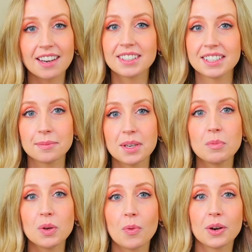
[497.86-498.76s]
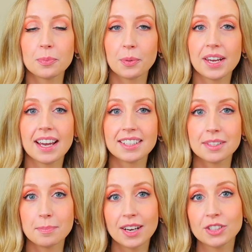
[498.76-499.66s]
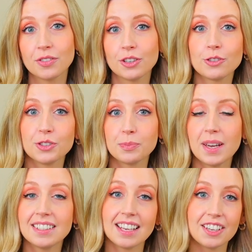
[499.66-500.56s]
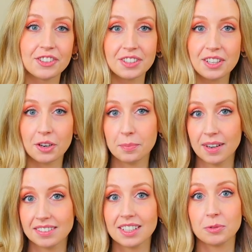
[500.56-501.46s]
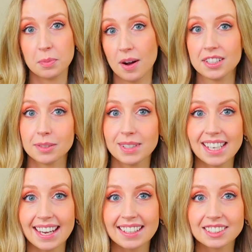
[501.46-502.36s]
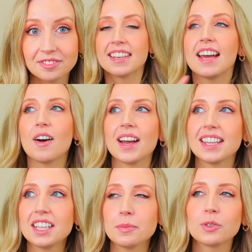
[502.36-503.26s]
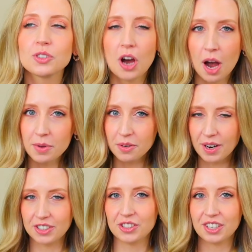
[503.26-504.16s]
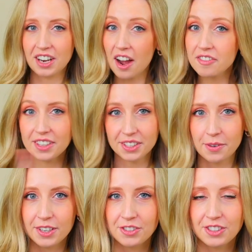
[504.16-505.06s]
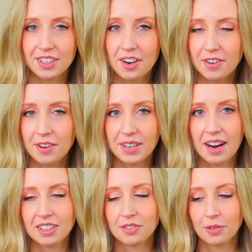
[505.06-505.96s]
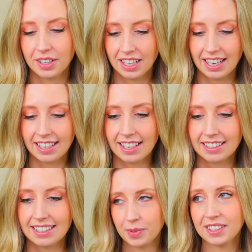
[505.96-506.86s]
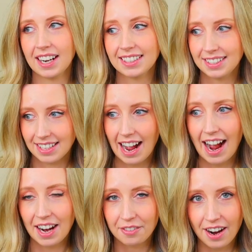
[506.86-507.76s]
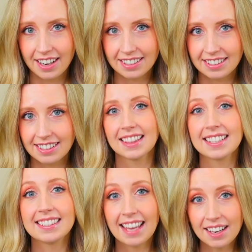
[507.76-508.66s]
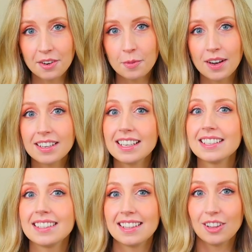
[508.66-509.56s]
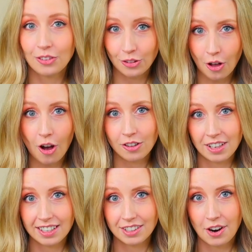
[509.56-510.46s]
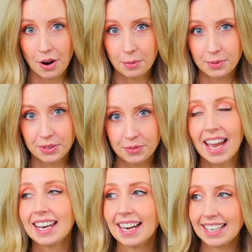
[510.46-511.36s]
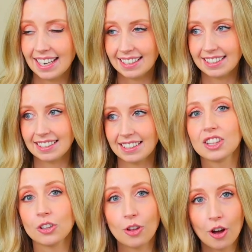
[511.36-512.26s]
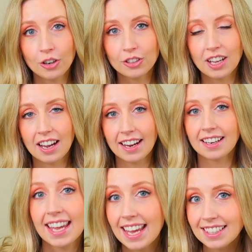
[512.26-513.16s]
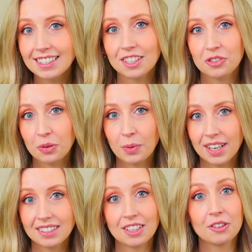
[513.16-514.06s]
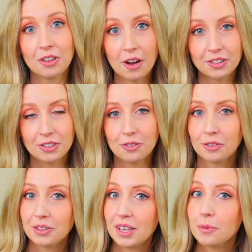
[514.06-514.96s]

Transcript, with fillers: out doesn't mean we wanna bring as much vertical space underneath our bust as we possibly can. Now, I think the most common question of this question around activewear that I get, besides high rise, the second one is long line tops. And I get it. The longer line hits your waist a lot sooner than